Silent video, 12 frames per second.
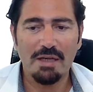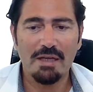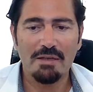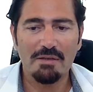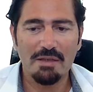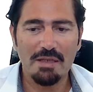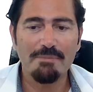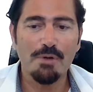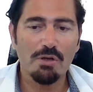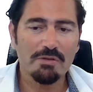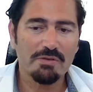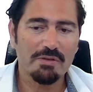and
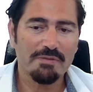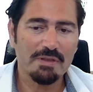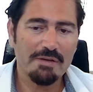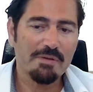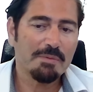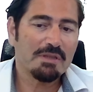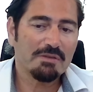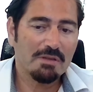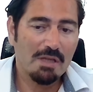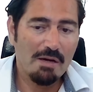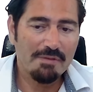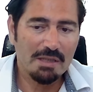immersive, and everybody's
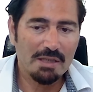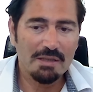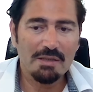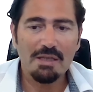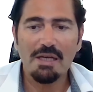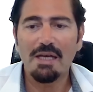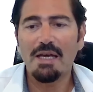loving it.